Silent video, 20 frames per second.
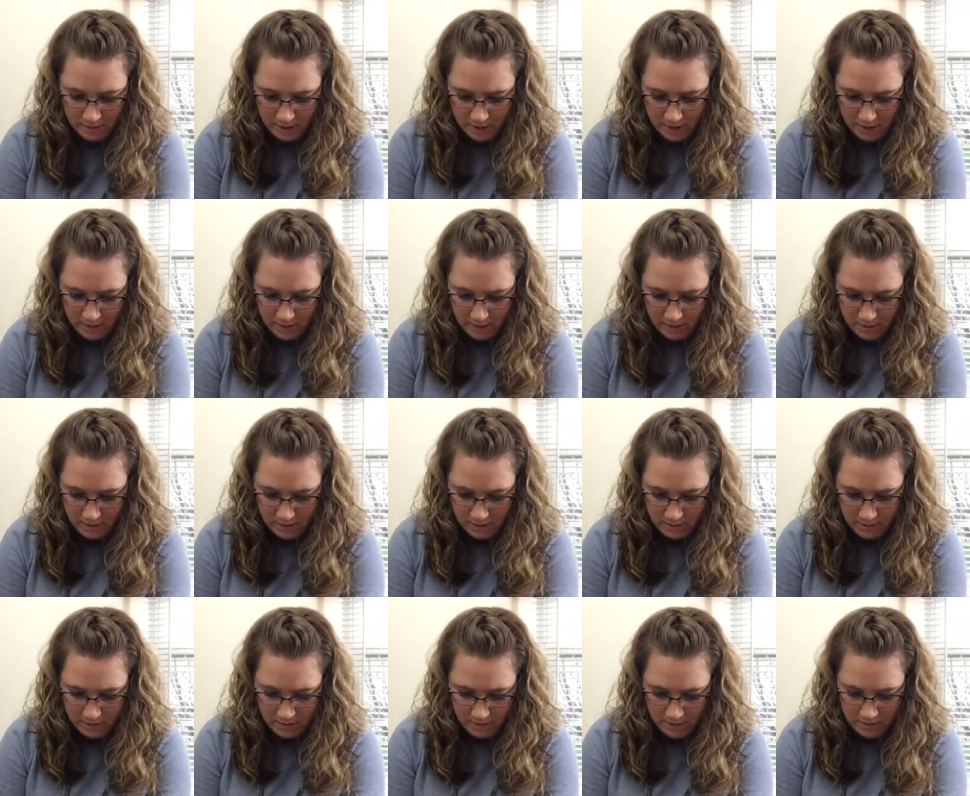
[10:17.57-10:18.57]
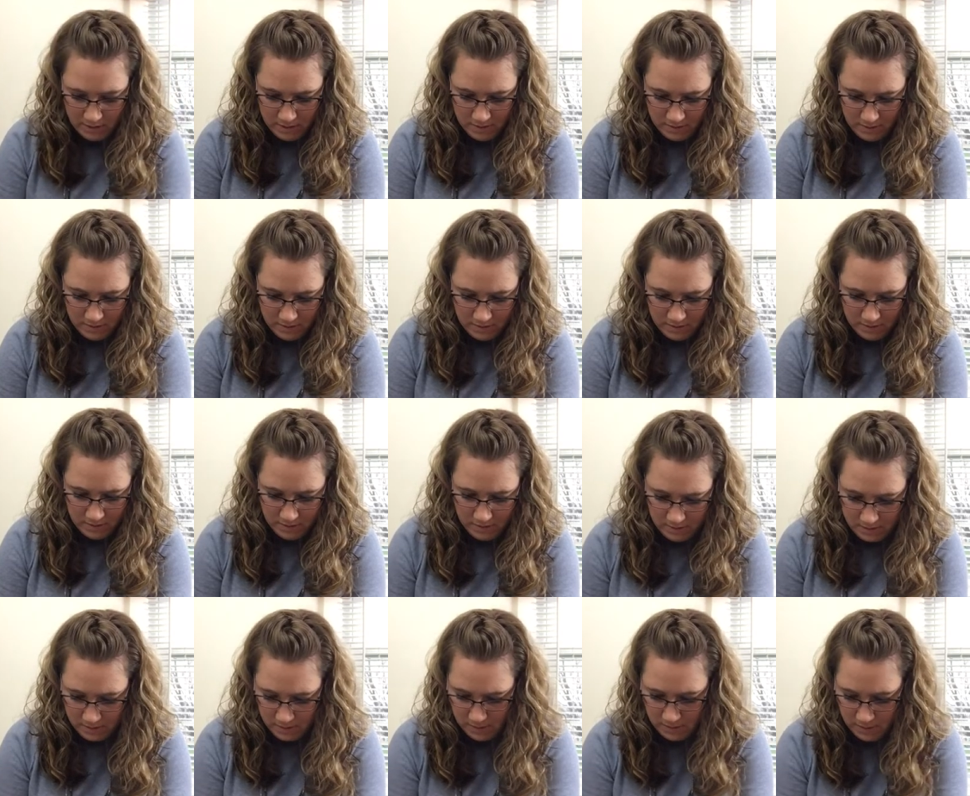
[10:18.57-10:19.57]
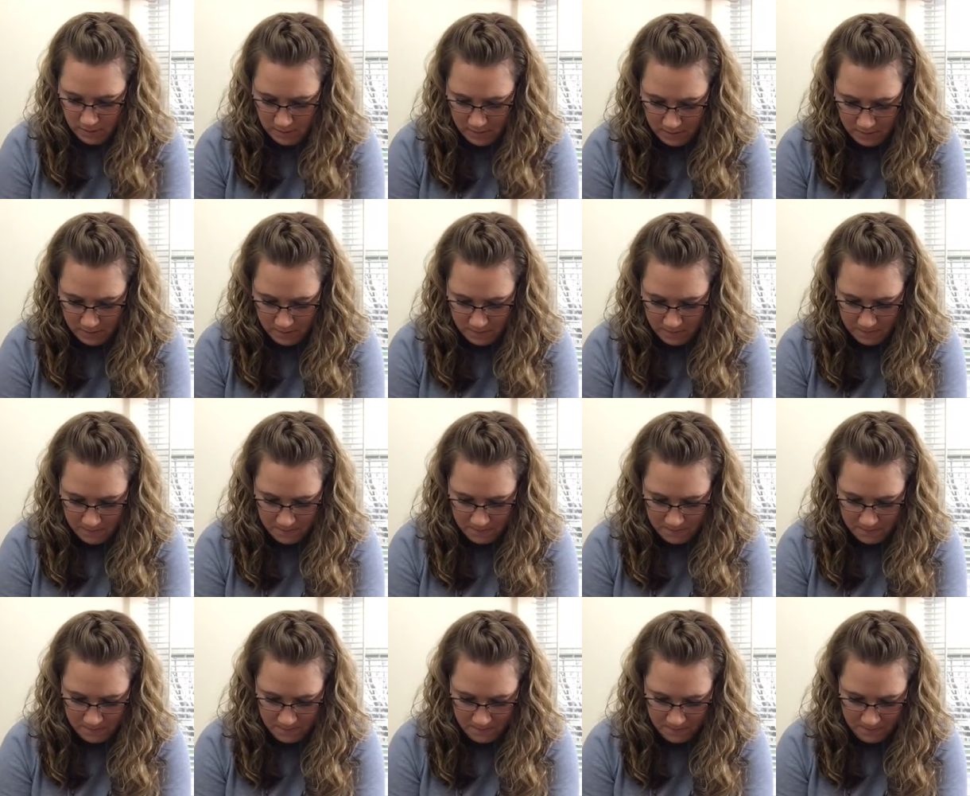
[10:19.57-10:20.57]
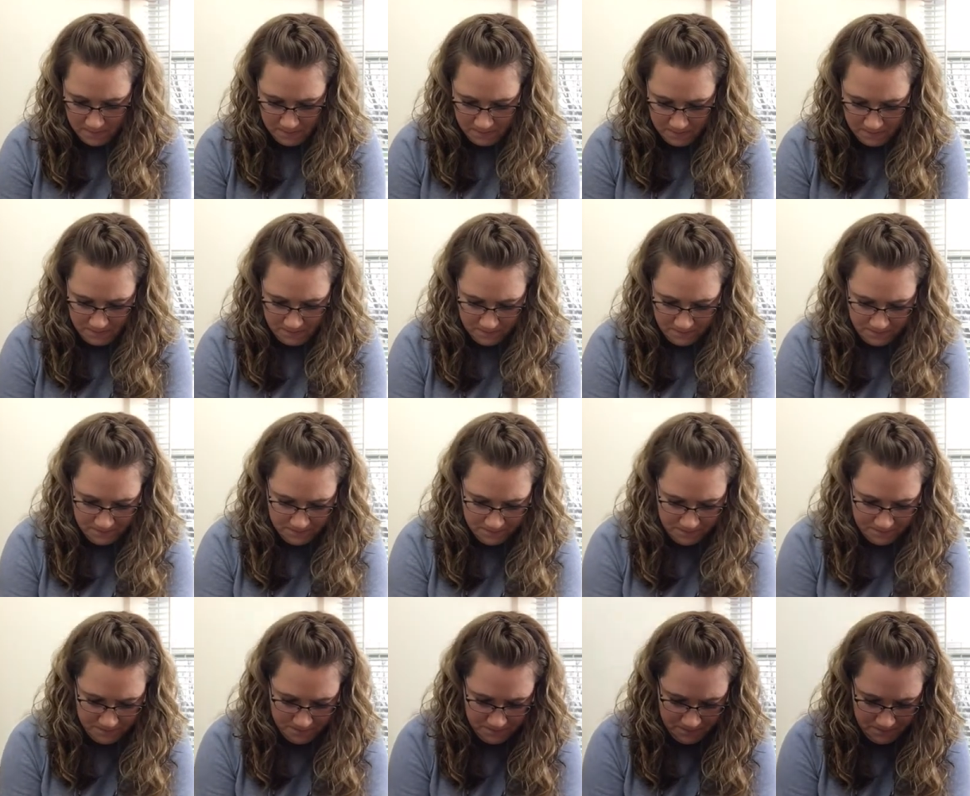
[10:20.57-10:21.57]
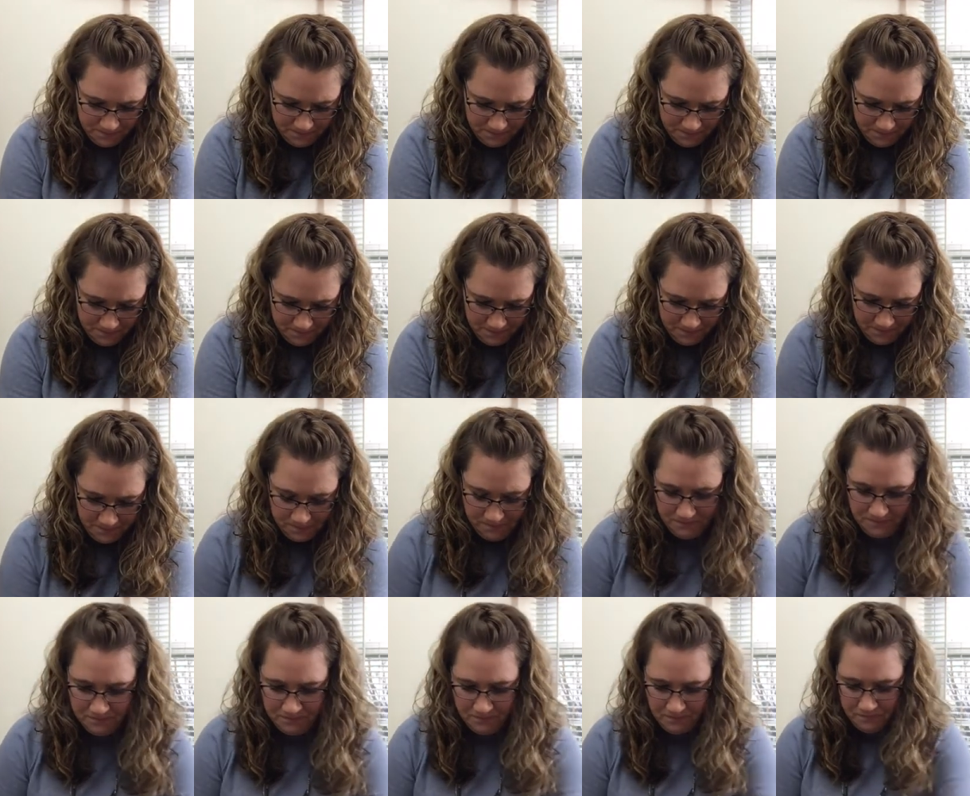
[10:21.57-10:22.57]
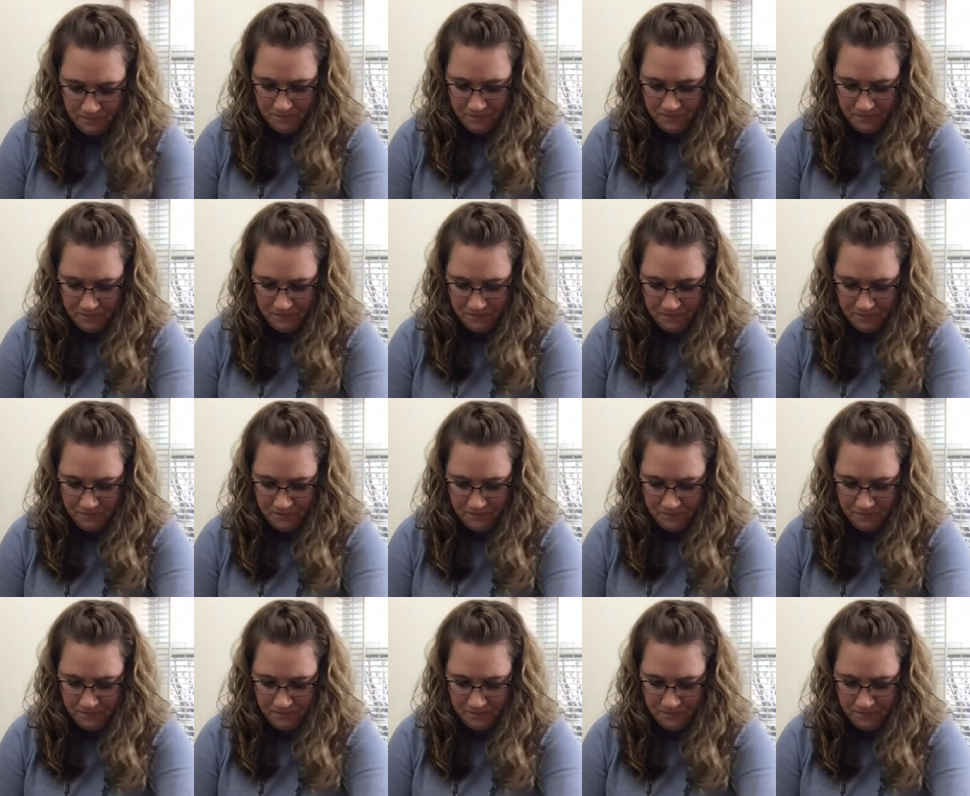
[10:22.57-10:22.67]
(silence)